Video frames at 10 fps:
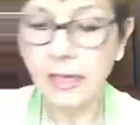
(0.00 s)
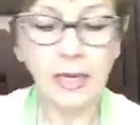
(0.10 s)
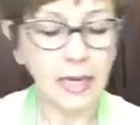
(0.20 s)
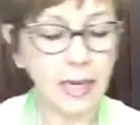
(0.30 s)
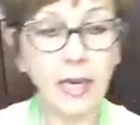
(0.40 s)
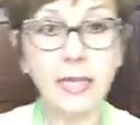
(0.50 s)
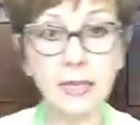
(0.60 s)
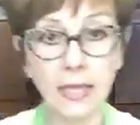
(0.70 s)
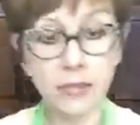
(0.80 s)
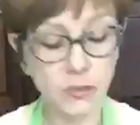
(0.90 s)
I
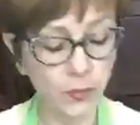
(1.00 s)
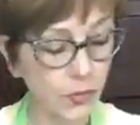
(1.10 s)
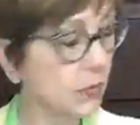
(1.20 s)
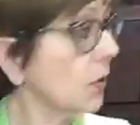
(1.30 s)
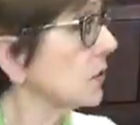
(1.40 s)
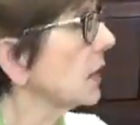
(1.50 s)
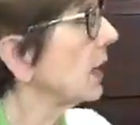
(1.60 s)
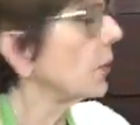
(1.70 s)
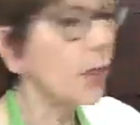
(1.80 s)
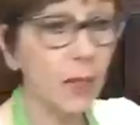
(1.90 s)
like to put those on a
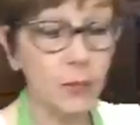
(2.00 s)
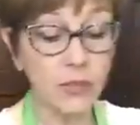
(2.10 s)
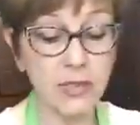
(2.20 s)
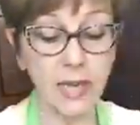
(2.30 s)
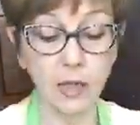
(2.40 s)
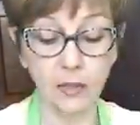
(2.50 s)
paper towel.